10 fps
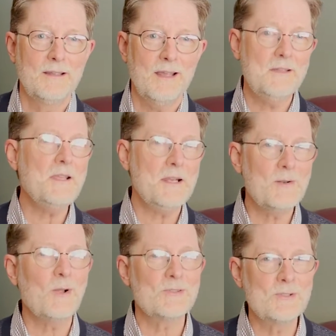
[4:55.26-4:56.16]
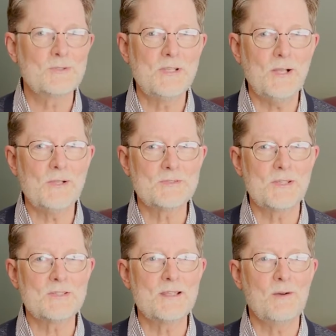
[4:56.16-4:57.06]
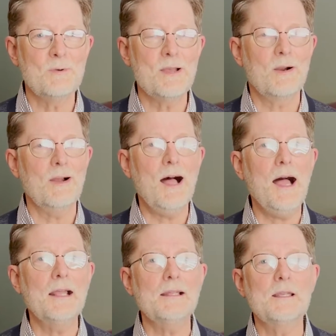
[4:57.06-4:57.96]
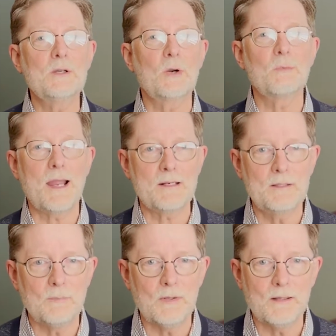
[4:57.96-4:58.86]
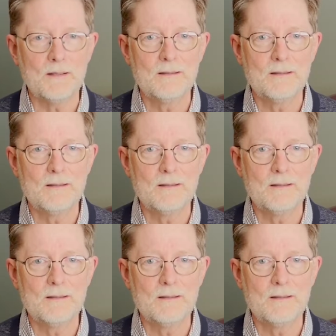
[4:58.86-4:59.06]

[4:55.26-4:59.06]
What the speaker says: And yet it also tells us that we are highly correctable.